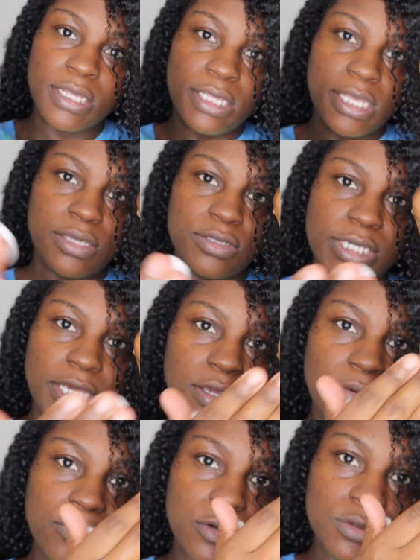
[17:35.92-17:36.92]
you take
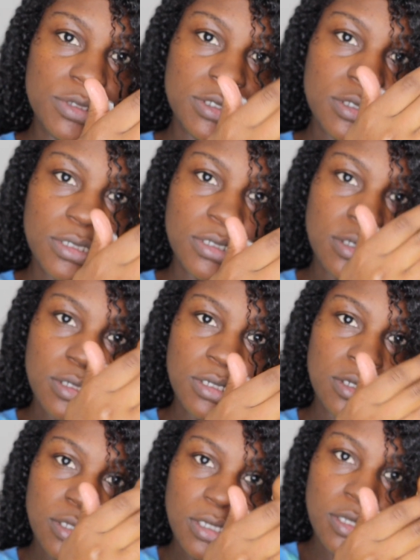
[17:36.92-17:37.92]
your mousse
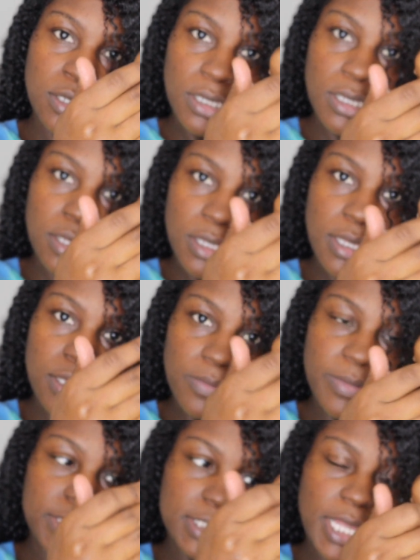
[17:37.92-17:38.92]
and you
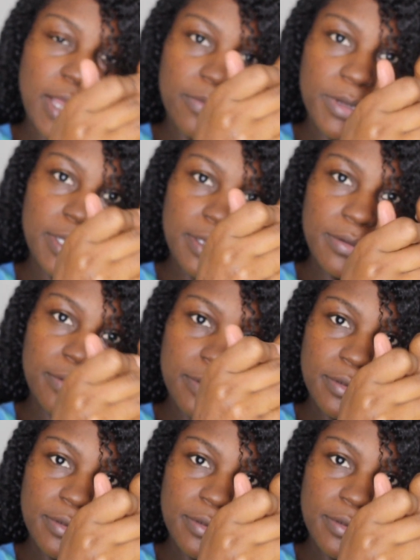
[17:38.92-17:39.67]
mix that with it.